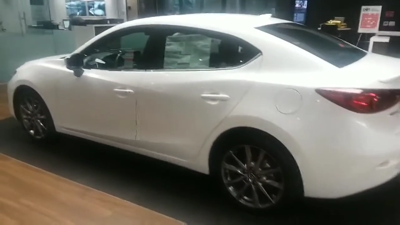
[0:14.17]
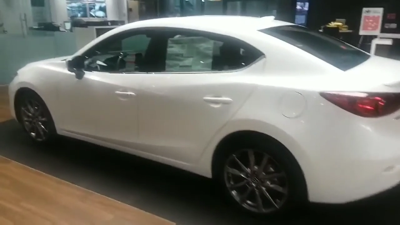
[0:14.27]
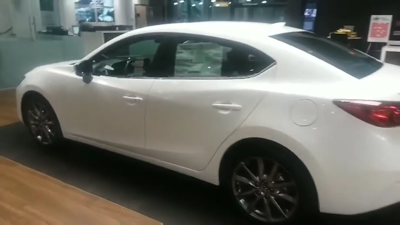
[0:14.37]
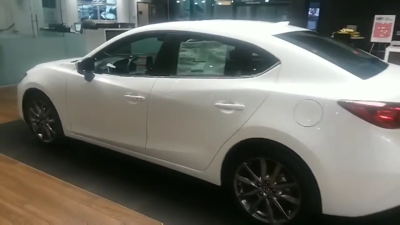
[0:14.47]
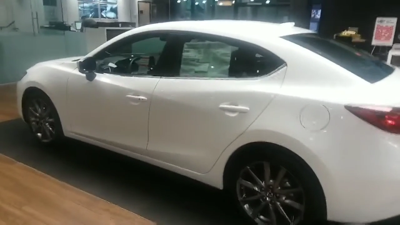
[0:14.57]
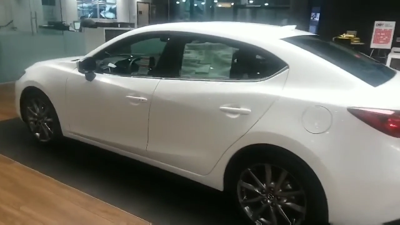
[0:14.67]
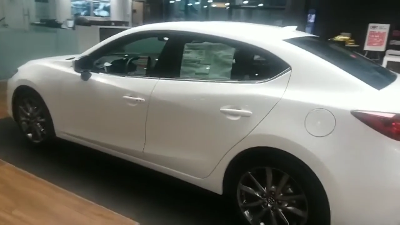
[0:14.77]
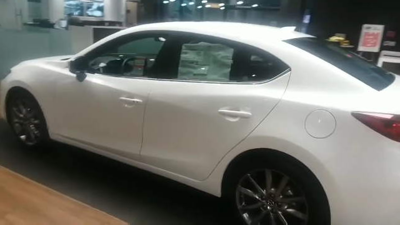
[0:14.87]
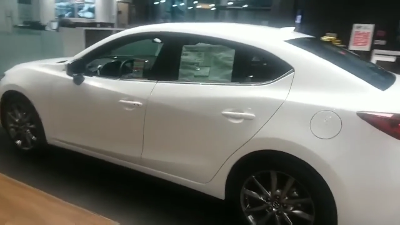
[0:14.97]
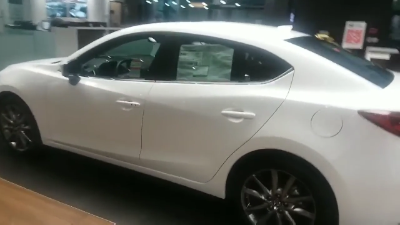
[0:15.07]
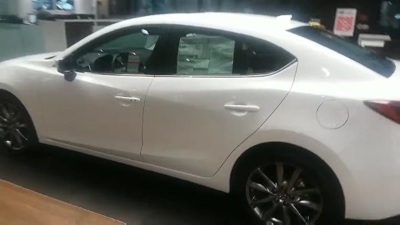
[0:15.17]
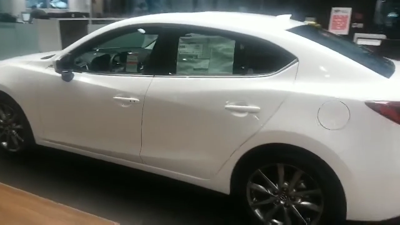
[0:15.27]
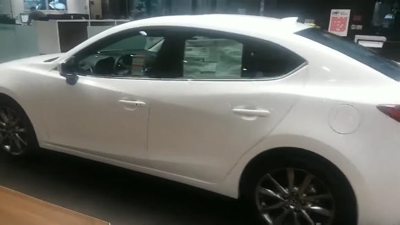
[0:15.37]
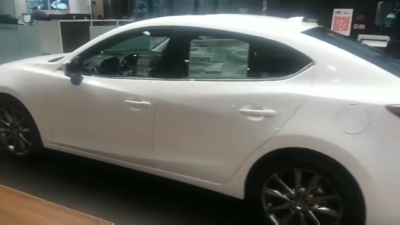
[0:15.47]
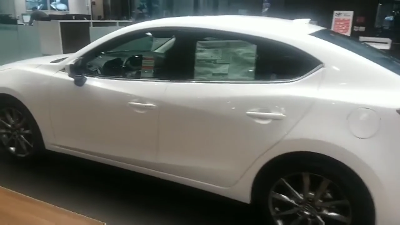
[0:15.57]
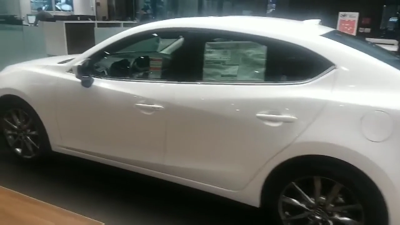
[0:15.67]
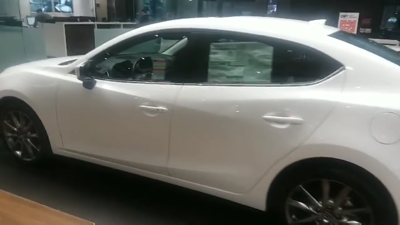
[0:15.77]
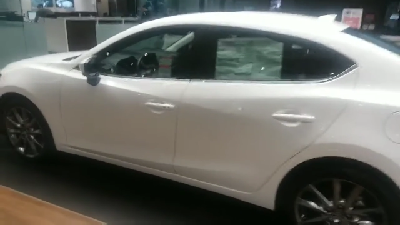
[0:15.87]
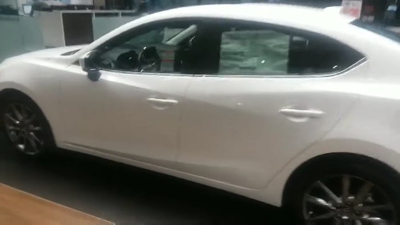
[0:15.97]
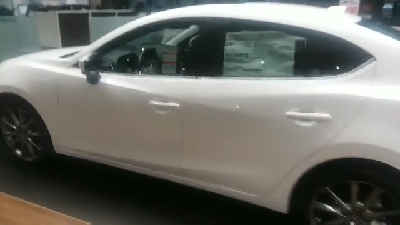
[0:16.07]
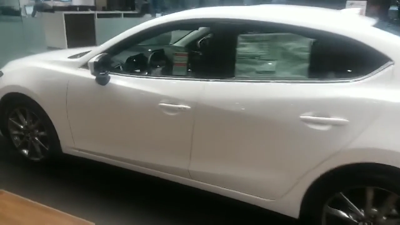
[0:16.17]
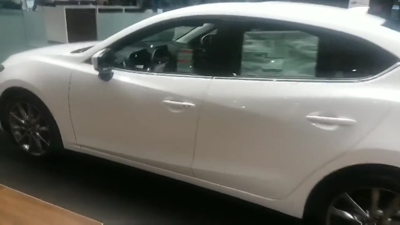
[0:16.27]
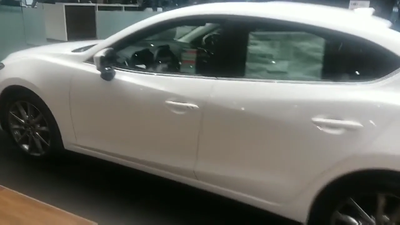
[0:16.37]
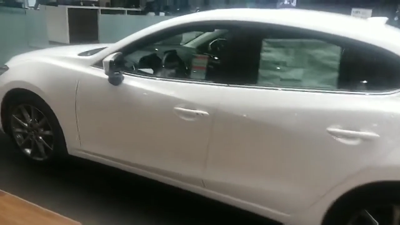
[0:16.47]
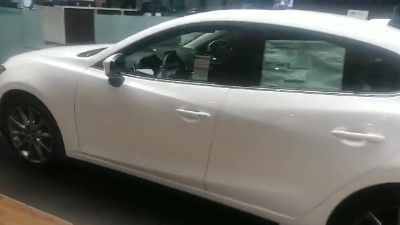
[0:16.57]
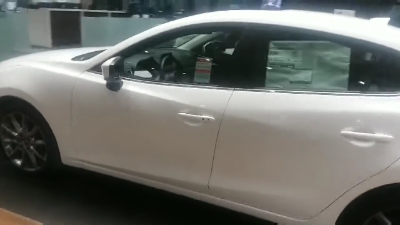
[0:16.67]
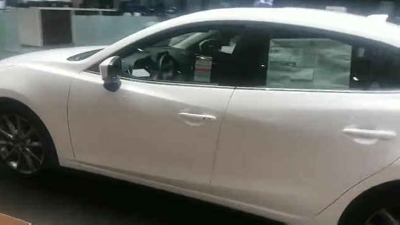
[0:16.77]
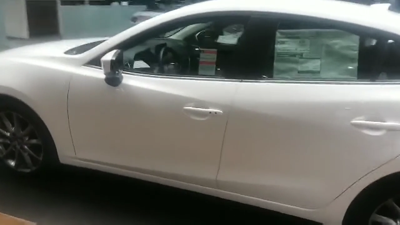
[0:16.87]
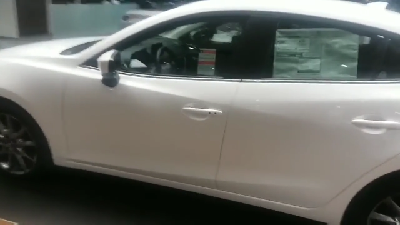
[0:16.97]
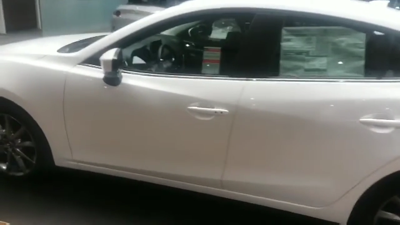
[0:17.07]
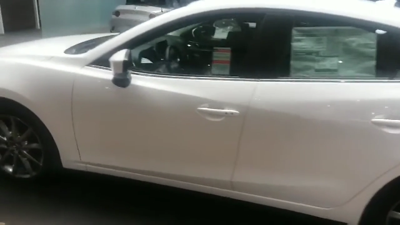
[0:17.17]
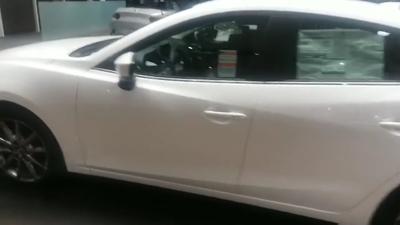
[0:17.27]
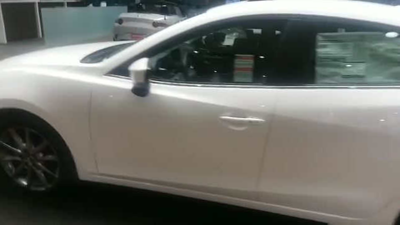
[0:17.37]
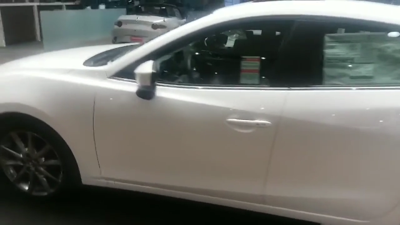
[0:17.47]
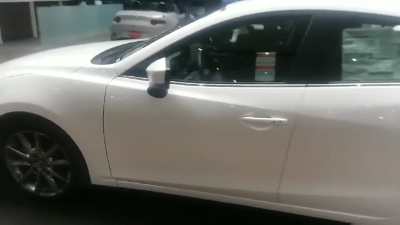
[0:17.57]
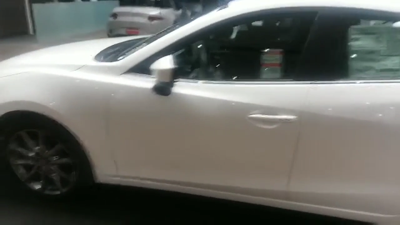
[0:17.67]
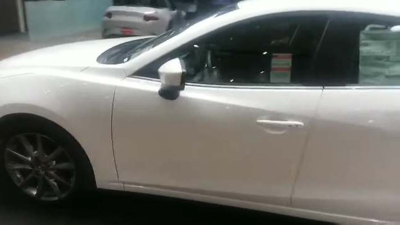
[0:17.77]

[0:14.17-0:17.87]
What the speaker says: (no speaker visible)